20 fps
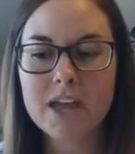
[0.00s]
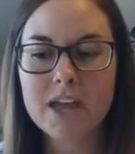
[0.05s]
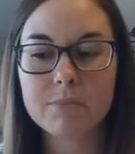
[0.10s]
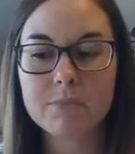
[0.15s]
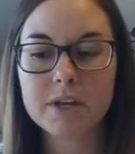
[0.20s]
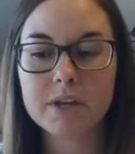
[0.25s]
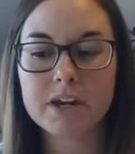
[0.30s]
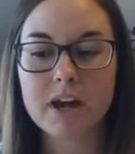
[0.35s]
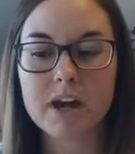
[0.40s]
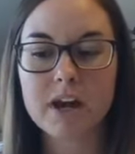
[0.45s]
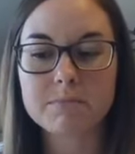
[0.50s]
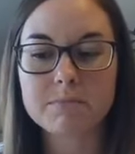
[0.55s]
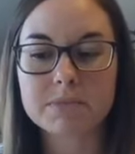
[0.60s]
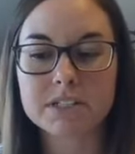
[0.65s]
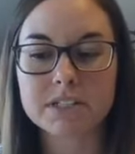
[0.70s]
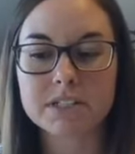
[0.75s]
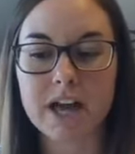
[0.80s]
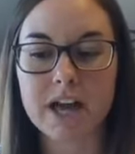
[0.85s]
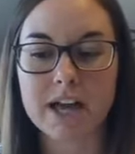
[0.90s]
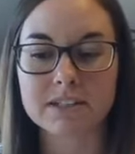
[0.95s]
And it
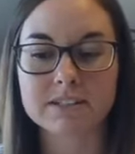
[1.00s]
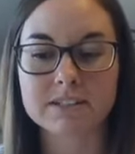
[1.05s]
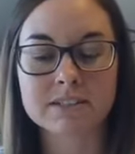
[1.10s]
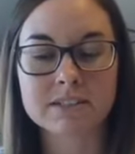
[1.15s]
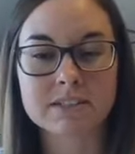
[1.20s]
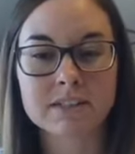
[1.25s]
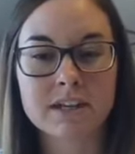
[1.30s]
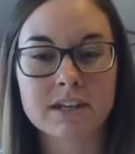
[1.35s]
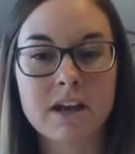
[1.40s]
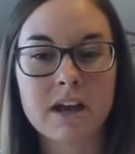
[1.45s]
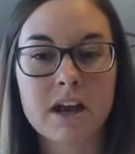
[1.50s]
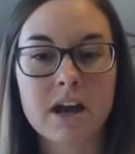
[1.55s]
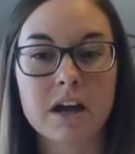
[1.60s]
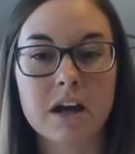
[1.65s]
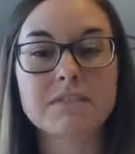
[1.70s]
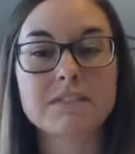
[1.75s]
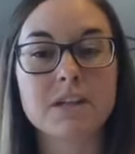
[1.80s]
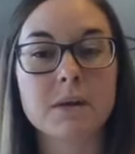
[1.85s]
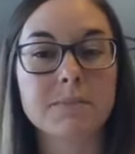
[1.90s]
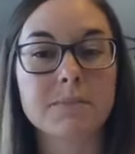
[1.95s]
becomes less
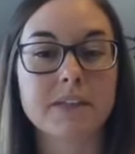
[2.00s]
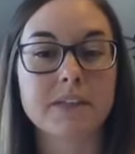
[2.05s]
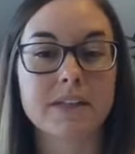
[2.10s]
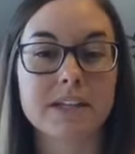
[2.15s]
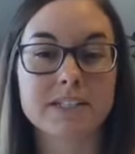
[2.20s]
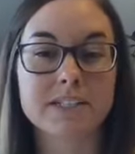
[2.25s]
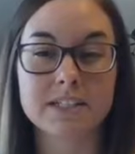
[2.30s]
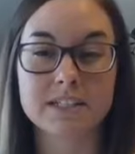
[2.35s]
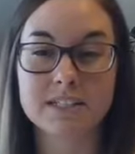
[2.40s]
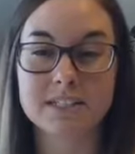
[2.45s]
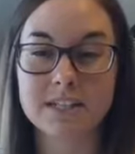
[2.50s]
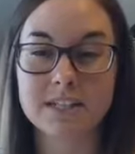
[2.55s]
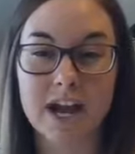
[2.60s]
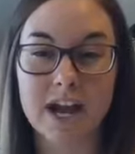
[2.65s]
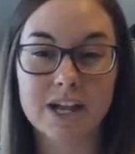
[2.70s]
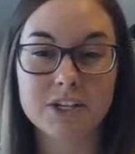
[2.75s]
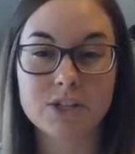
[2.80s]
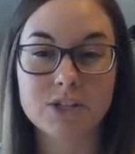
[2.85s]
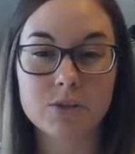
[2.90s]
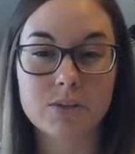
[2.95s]
of something that's
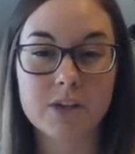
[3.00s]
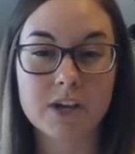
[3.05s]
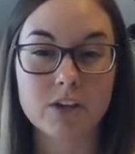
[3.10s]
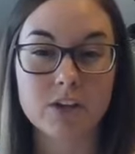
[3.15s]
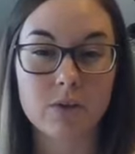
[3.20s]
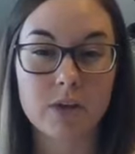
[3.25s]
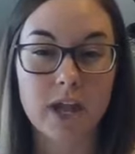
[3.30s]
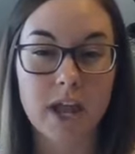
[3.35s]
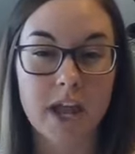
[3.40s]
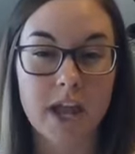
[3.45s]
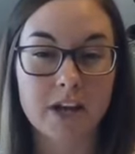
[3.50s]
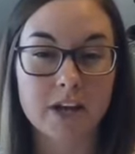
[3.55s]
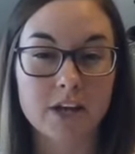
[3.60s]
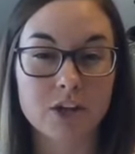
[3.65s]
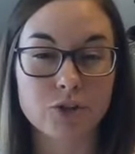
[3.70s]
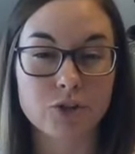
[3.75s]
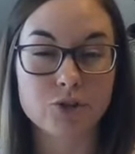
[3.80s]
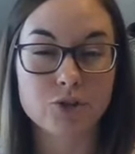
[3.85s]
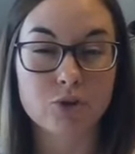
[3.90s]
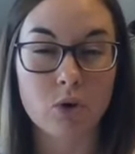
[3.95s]
inside you that you
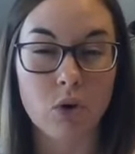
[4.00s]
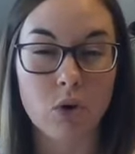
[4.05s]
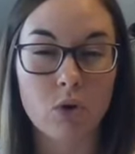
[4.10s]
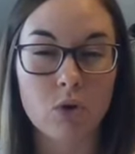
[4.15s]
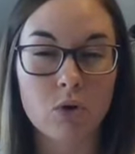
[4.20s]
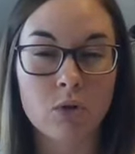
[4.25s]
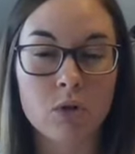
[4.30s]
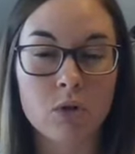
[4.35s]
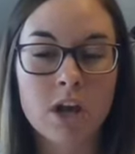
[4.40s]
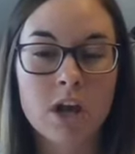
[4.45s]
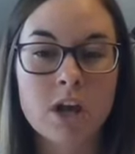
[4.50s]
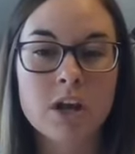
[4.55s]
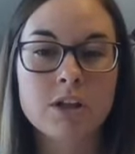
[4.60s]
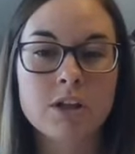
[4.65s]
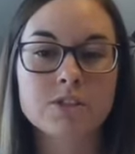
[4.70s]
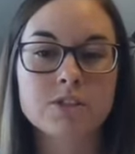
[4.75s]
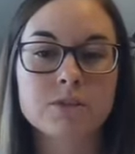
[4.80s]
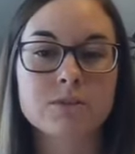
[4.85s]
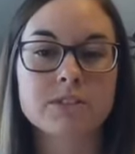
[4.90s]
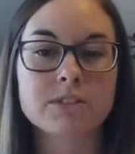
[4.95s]
can't control
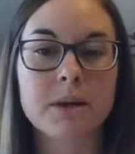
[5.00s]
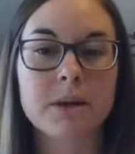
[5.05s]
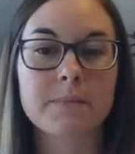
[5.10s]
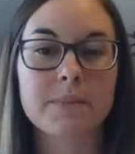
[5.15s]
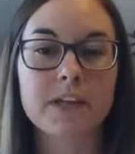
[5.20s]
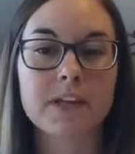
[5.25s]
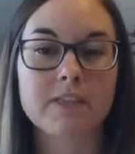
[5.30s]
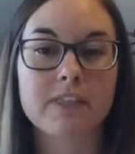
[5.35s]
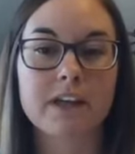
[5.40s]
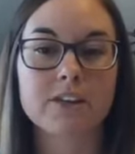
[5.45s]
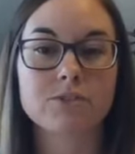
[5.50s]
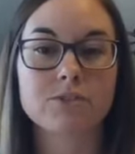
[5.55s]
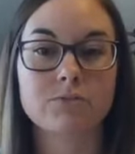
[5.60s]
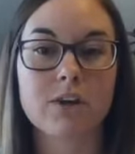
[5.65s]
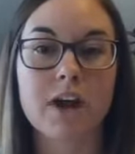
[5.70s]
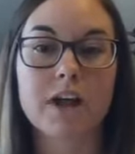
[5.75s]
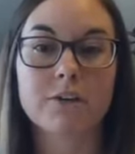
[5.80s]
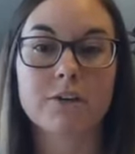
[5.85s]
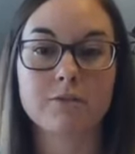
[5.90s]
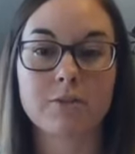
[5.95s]
to something
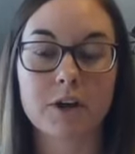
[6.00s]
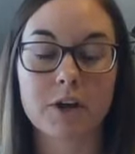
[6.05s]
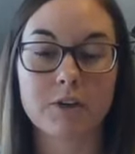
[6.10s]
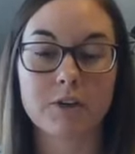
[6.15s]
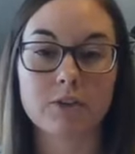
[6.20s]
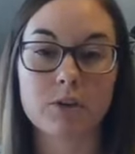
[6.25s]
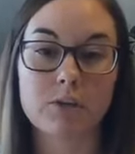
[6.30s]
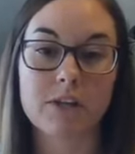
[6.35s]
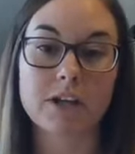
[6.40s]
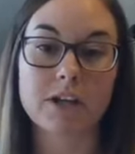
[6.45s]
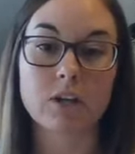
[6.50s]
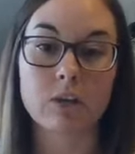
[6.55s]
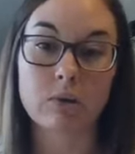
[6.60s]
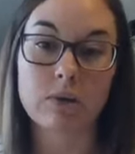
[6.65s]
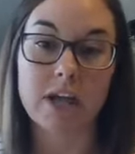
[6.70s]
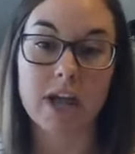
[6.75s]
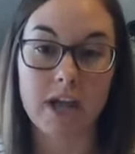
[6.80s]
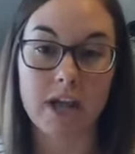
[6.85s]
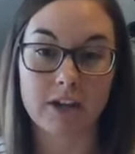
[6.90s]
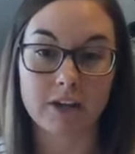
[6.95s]
that's right in front of you that
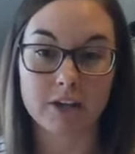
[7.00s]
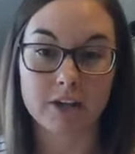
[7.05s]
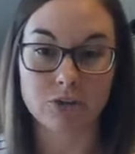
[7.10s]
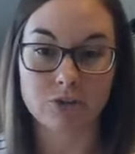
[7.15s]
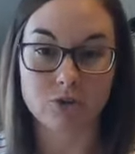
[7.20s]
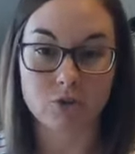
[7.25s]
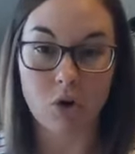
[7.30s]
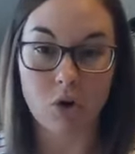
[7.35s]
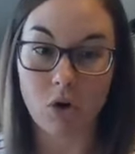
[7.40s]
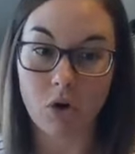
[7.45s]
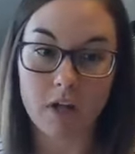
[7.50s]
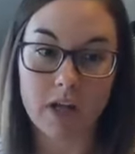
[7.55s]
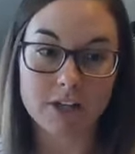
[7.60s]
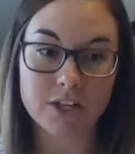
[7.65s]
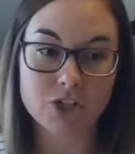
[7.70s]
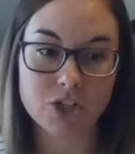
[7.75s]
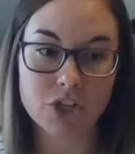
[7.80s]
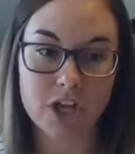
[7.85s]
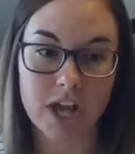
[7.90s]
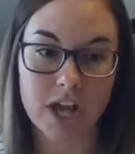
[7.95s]
you can control
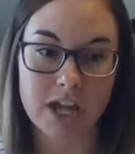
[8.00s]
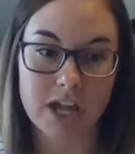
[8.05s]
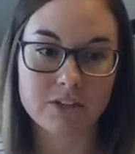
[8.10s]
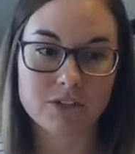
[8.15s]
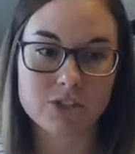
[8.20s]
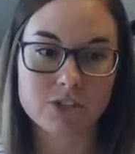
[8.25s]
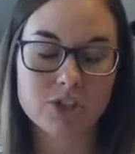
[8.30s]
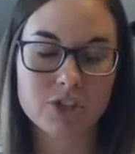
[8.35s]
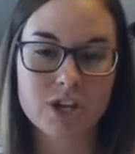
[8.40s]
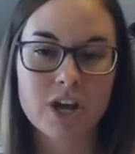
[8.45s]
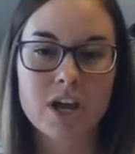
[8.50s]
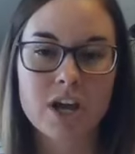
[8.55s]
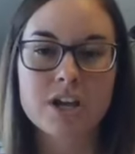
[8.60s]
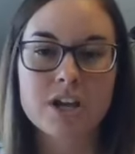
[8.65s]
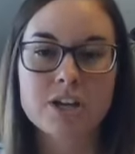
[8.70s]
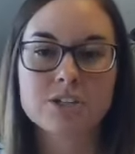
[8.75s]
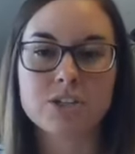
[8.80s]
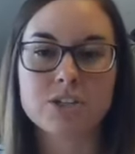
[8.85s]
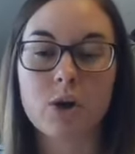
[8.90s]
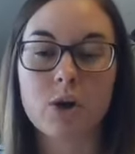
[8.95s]
and change.
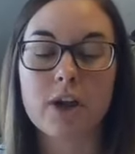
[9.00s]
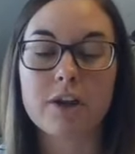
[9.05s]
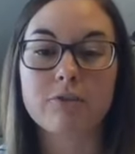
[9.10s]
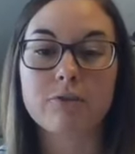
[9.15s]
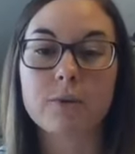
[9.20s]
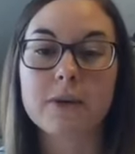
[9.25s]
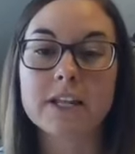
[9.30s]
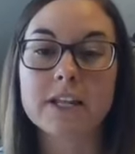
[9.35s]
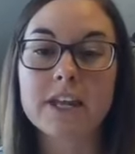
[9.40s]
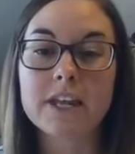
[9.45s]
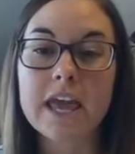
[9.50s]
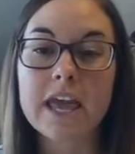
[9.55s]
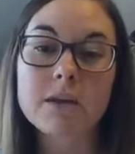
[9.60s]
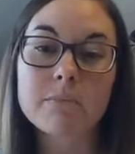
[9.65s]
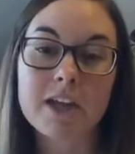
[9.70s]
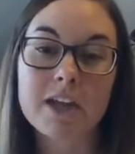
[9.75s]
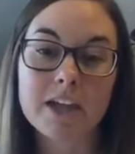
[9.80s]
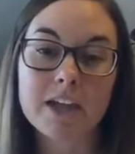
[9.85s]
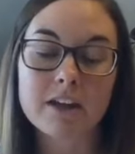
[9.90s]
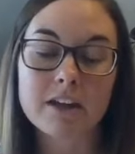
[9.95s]
So if we
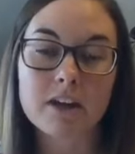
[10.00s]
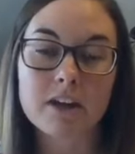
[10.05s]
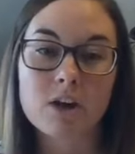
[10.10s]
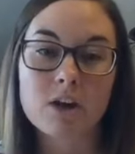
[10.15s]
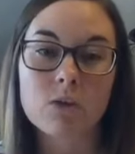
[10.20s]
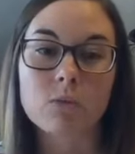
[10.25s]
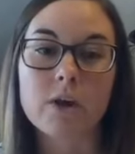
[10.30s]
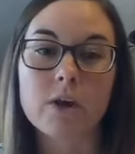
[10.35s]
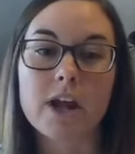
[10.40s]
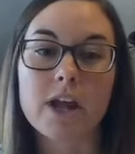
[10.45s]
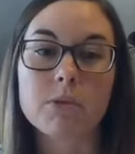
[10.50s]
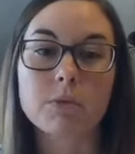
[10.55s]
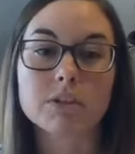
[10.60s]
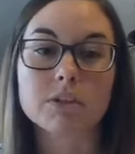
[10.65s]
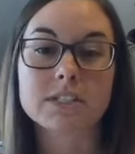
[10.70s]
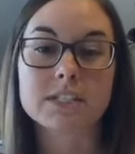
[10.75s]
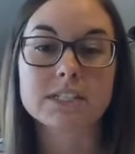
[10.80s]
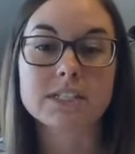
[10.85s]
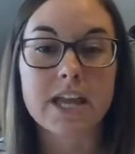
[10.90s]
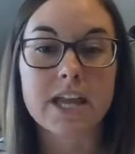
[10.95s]
name it, we're
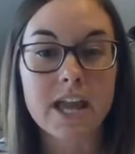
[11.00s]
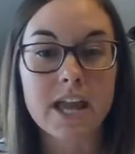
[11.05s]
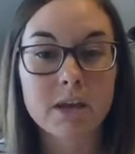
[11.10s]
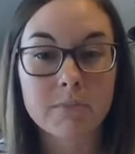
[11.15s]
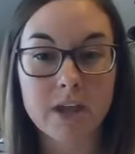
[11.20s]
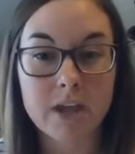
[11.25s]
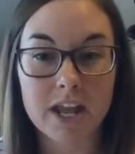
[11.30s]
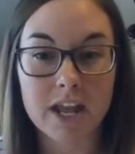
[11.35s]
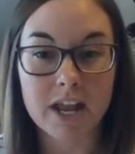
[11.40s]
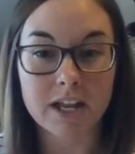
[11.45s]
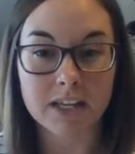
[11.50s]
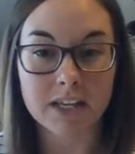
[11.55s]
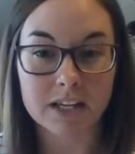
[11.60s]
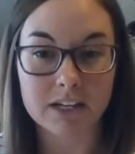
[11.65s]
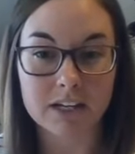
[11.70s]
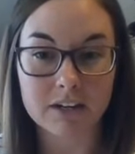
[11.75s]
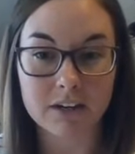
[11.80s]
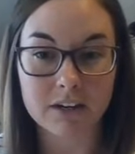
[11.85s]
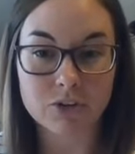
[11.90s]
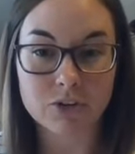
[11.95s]
able to tame it
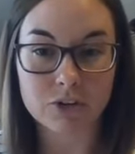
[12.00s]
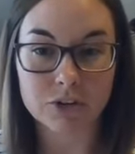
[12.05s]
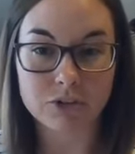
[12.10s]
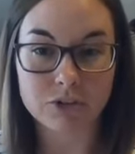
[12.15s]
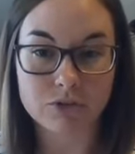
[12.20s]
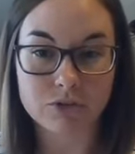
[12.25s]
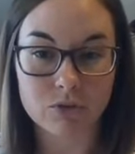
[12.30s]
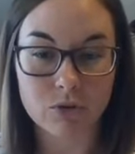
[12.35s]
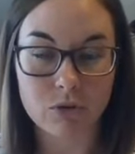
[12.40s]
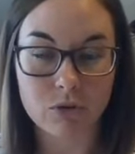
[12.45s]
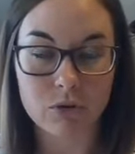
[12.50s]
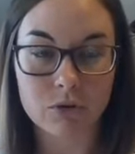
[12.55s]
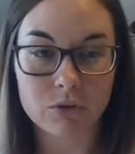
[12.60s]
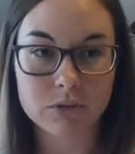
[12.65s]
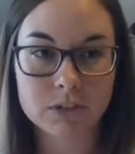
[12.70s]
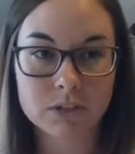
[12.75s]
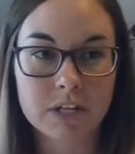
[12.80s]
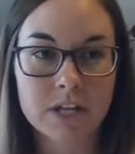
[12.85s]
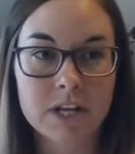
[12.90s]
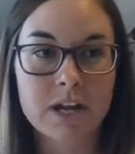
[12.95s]
and get it under
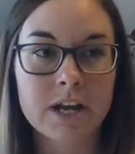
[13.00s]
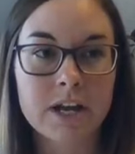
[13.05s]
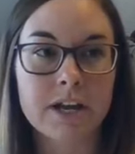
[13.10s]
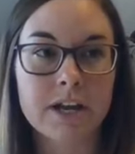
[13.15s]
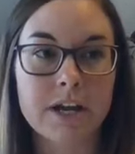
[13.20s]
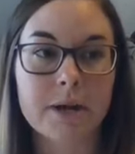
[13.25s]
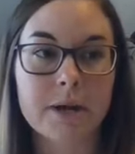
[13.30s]
control.